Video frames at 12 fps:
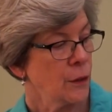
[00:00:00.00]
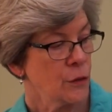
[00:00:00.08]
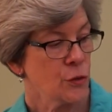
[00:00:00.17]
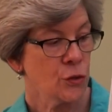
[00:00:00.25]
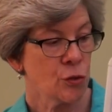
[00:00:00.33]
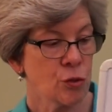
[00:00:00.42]

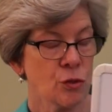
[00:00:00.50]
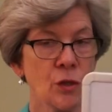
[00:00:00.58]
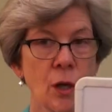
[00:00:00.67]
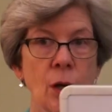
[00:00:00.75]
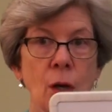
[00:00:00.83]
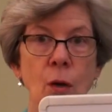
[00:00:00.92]

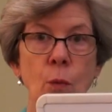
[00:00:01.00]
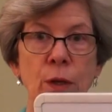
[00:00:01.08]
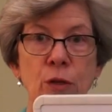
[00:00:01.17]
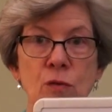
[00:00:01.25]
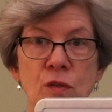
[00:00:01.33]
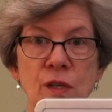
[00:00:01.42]
So
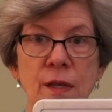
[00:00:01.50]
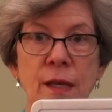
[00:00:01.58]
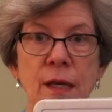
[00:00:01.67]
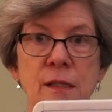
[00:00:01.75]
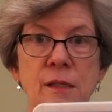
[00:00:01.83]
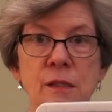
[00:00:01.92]
when you see
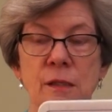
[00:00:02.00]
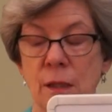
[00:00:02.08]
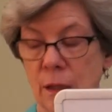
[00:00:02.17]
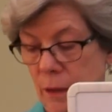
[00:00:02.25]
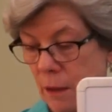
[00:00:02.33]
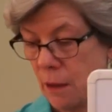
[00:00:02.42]
this,
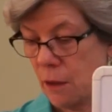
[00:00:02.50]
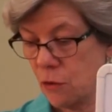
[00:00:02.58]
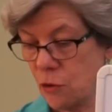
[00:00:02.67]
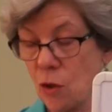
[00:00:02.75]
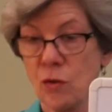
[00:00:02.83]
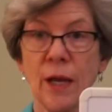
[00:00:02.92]

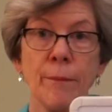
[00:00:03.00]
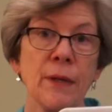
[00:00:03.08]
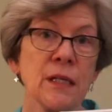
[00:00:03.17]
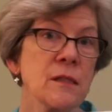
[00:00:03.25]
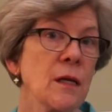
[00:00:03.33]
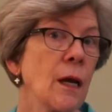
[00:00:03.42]
don't get
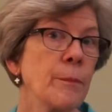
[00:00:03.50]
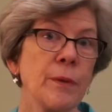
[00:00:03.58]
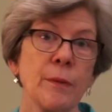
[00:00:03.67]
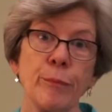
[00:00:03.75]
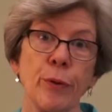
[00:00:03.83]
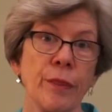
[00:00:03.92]
mixed up
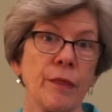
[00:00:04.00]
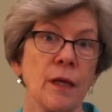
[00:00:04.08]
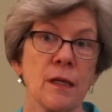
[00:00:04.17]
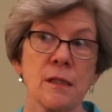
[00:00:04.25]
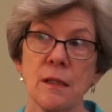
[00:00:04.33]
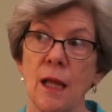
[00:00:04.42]
and put
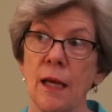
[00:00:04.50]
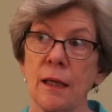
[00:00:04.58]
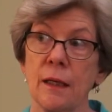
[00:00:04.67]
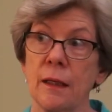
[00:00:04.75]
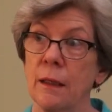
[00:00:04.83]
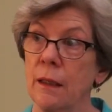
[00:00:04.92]
things
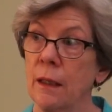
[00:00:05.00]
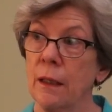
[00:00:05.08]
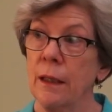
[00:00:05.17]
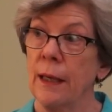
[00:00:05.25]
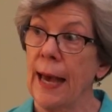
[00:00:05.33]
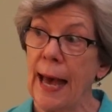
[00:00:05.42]
like
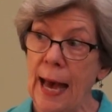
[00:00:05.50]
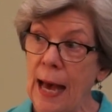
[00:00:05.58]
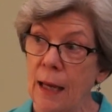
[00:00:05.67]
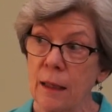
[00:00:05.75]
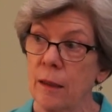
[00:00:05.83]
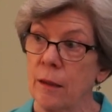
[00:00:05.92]

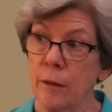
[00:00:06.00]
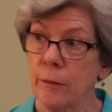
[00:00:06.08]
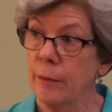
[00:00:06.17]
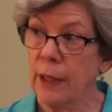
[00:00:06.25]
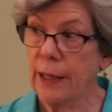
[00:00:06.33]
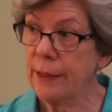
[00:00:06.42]

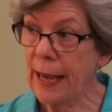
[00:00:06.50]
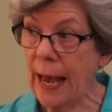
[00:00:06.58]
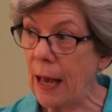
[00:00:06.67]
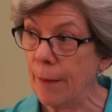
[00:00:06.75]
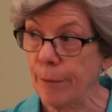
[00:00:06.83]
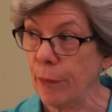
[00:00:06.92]
Adam and
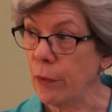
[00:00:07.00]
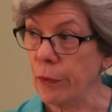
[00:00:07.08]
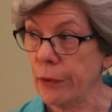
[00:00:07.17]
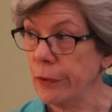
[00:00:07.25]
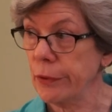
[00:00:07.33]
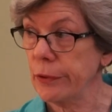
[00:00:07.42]

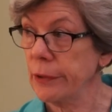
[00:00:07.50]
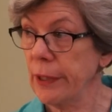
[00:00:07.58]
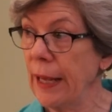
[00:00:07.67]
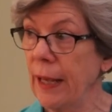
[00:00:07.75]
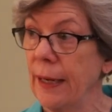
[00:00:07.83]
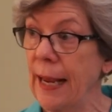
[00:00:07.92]
apple
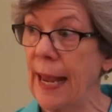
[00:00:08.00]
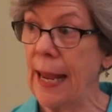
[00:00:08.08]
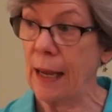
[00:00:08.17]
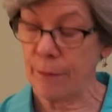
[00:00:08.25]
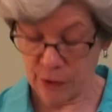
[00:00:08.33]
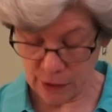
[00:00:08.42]
and
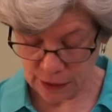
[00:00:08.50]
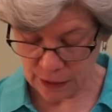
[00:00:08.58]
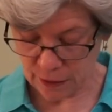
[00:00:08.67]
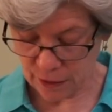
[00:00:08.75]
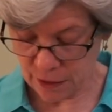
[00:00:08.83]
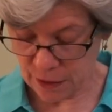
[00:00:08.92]

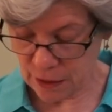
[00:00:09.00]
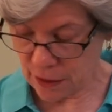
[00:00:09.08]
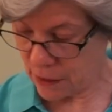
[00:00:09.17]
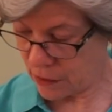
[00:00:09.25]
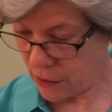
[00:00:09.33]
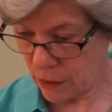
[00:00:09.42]
ambulance.
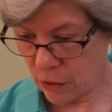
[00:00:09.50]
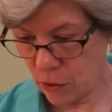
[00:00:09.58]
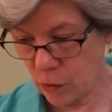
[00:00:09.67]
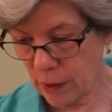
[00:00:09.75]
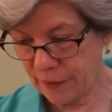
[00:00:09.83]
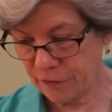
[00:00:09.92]

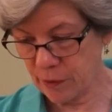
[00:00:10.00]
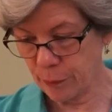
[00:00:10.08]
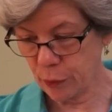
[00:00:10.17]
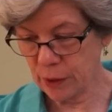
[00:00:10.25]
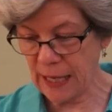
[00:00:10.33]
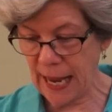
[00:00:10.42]
You have to
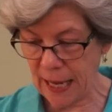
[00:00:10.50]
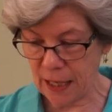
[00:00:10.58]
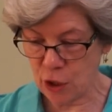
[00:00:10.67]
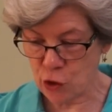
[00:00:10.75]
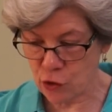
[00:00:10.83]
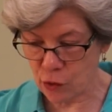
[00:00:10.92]
put
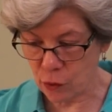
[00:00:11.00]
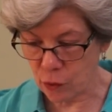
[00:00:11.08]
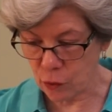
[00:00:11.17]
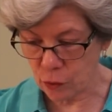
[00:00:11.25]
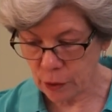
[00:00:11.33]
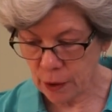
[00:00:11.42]

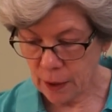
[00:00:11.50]
angel,